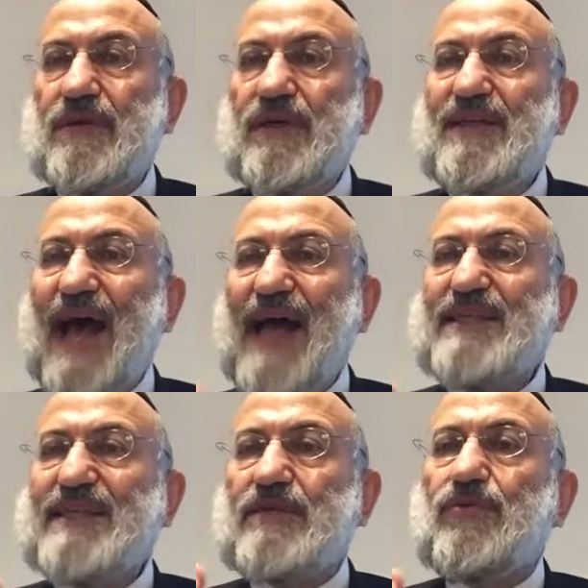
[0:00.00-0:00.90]
It
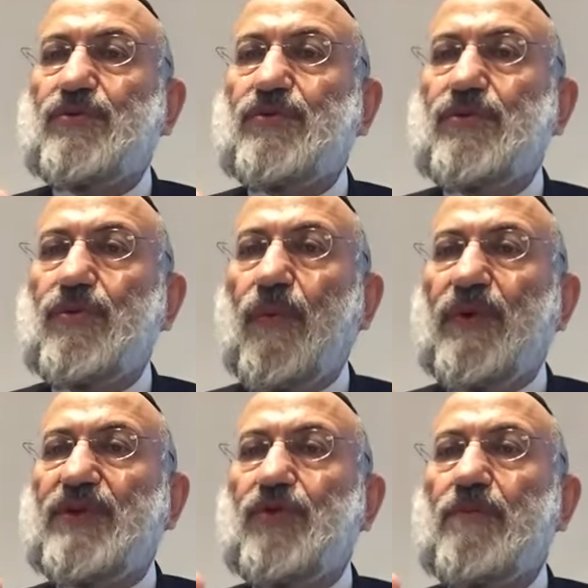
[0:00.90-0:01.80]
has to do
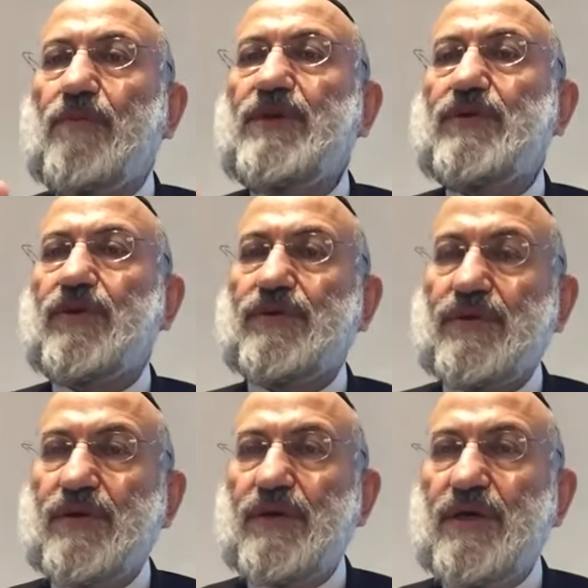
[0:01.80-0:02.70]
with your midot.
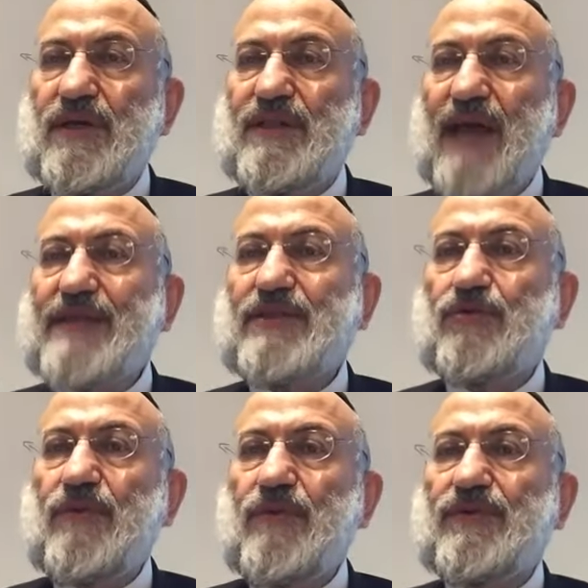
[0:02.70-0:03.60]
It has to
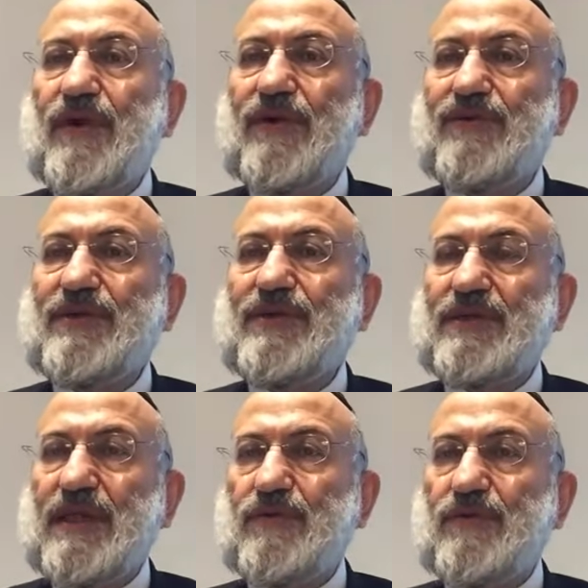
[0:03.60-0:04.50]
be with characteristics
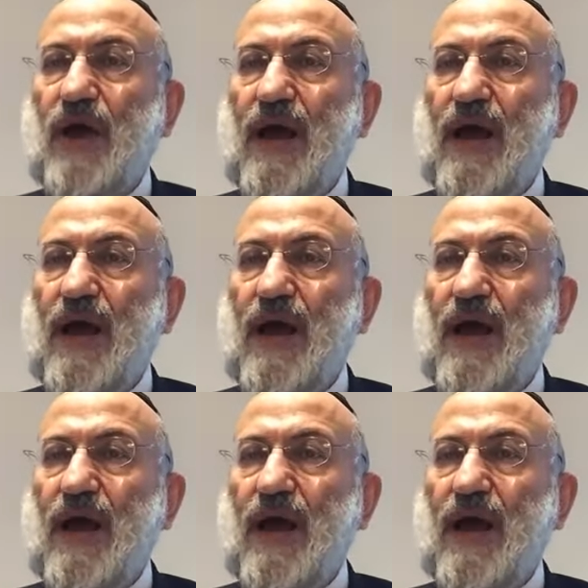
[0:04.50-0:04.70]
that you